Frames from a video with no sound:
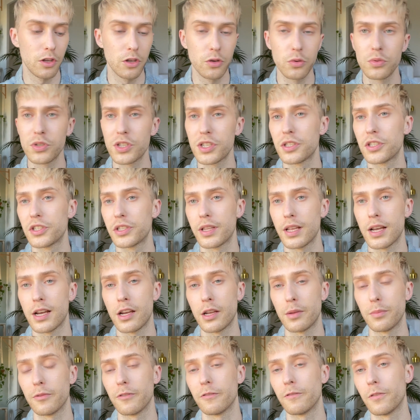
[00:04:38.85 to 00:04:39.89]
usage
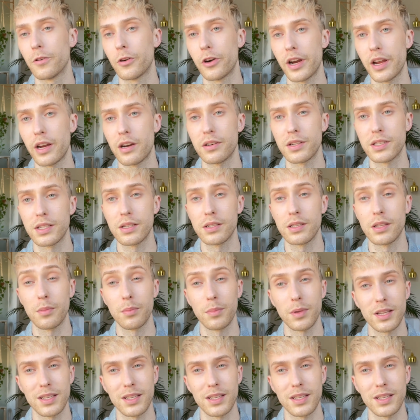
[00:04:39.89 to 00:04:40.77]
time for hair system